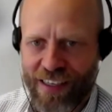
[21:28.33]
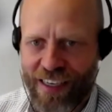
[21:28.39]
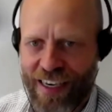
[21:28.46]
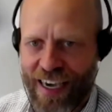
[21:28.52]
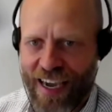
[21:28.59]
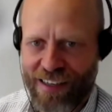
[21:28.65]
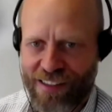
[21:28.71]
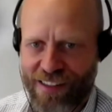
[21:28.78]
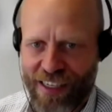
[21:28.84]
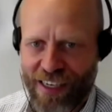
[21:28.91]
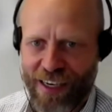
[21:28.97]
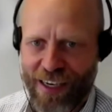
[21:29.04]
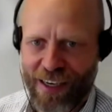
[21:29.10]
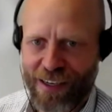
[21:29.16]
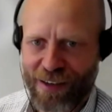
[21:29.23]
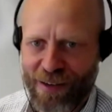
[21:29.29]
he can't
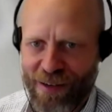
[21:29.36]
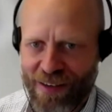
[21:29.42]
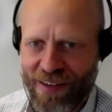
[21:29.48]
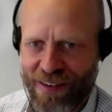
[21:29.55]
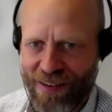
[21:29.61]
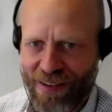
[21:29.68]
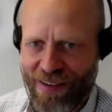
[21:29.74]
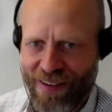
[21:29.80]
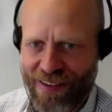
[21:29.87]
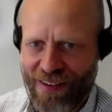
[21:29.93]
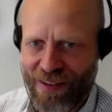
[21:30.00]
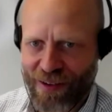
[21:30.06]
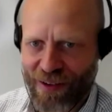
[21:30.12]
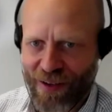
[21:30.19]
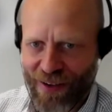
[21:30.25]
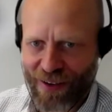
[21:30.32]
say,
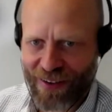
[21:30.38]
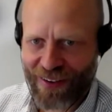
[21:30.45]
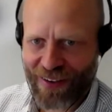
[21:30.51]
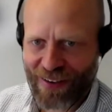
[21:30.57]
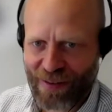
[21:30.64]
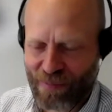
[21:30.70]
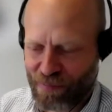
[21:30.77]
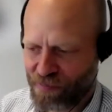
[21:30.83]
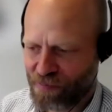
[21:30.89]
I'm